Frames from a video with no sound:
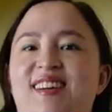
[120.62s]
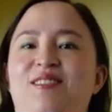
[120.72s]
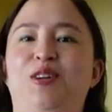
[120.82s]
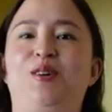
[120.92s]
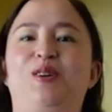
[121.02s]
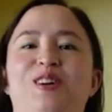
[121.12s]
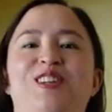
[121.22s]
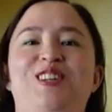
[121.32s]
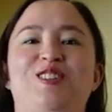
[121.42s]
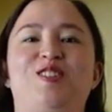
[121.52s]
And very
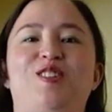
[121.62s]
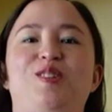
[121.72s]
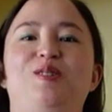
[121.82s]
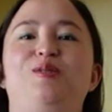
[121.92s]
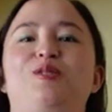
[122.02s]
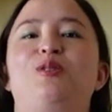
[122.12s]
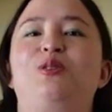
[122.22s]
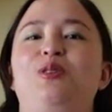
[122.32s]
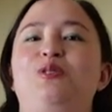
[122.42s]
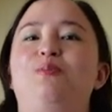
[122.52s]
quickly, just to show
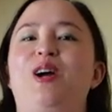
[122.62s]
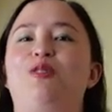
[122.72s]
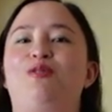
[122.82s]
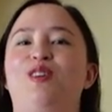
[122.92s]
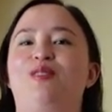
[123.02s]
you my outfit